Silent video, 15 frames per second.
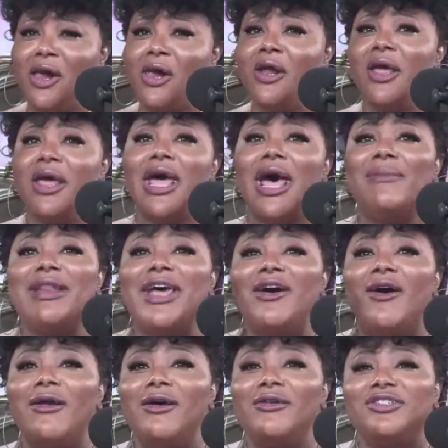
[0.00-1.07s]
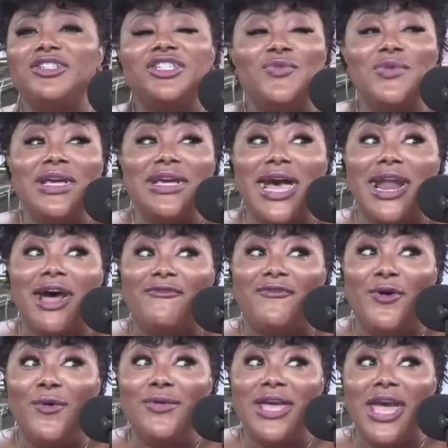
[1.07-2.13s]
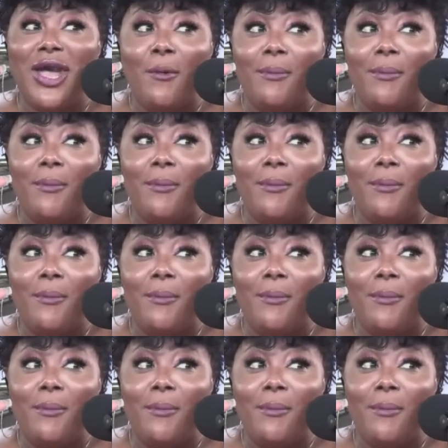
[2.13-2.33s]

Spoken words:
I'll be like, hold on, Chi-Chi, we ain't got our food yet.